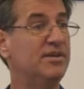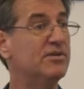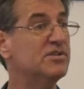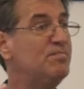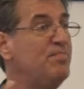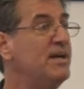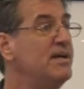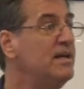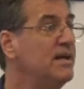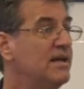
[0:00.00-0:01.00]
There has
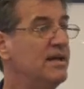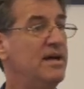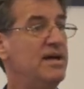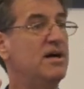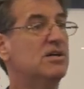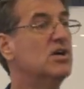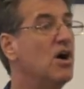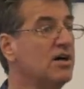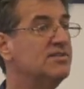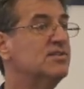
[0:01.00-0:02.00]
been a
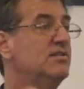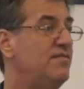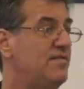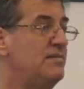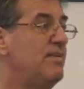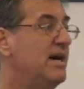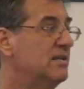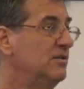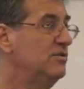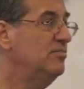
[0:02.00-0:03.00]
constant
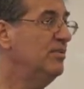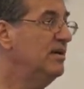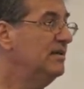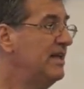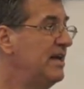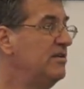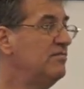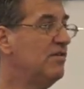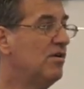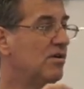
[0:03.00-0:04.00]
feedback loop that
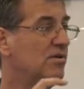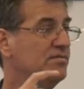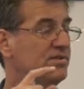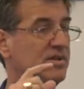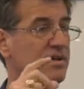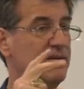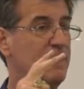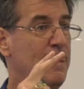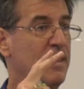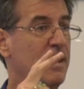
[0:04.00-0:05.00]
involves
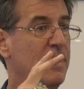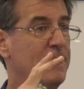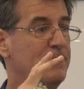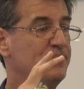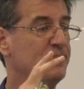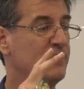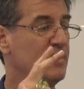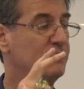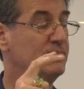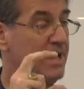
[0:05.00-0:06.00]
um,
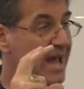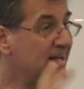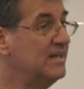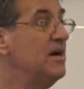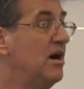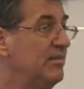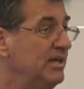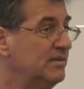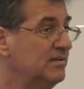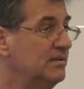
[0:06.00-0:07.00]

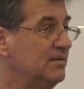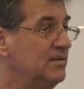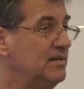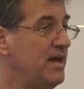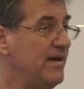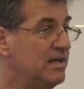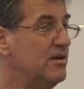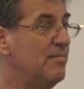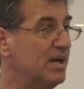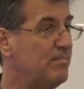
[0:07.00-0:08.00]
economic,
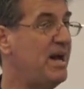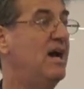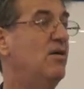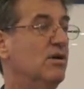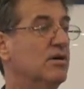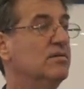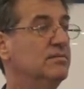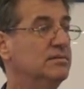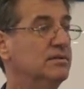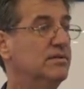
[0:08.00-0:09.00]
economic power,
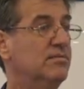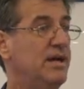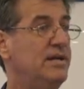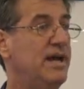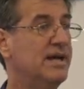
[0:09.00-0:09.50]
right?